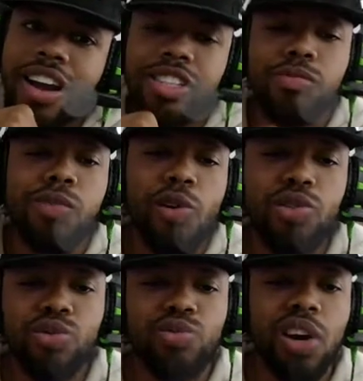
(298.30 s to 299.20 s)
said, bro
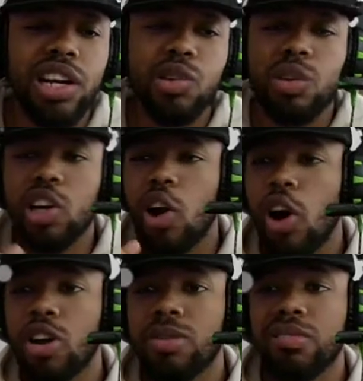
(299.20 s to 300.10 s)
was running. We
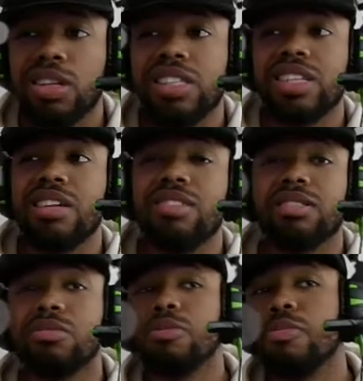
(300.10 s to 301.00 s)
called him, left in the TV,
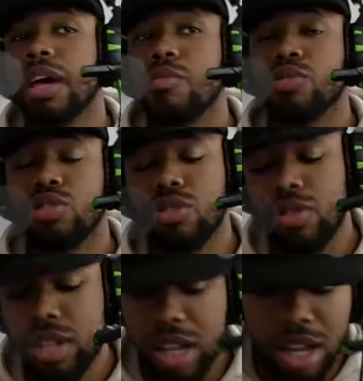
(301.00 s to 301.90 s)
left him in the papers. You know
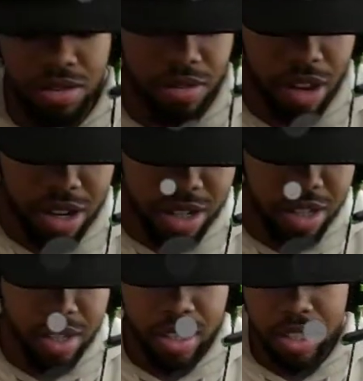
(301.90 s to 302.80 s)
what? That was fire.
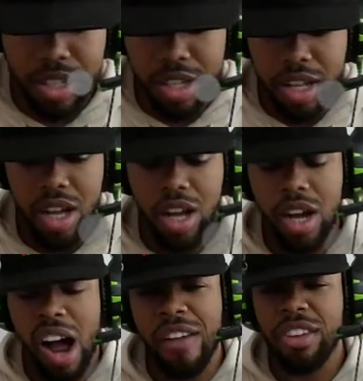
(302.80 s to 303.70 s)

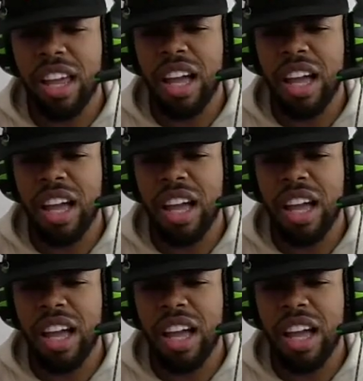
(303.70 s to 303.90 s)
Uh, I feel like